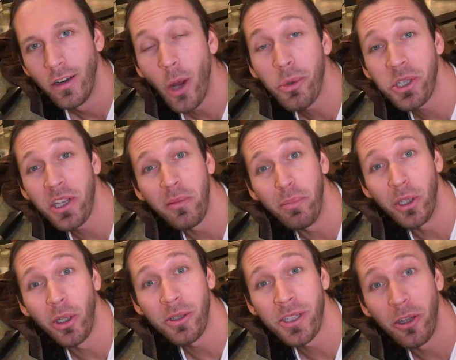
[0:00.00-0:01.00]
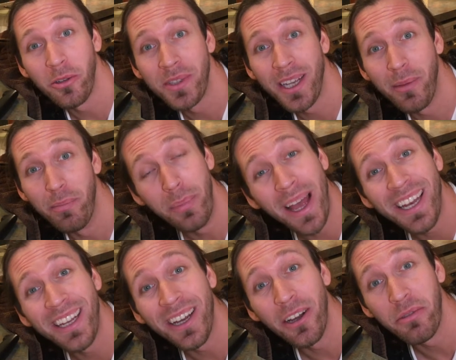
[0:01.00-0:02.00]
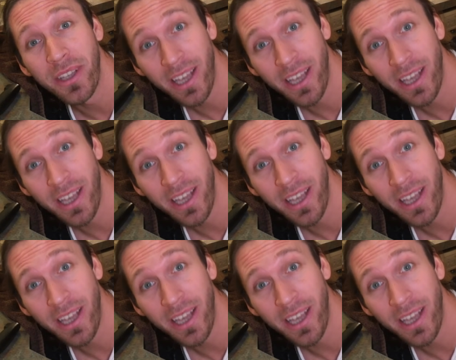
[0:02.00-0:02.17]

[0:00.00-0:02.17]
Now we're just gonna build ourselves a bed of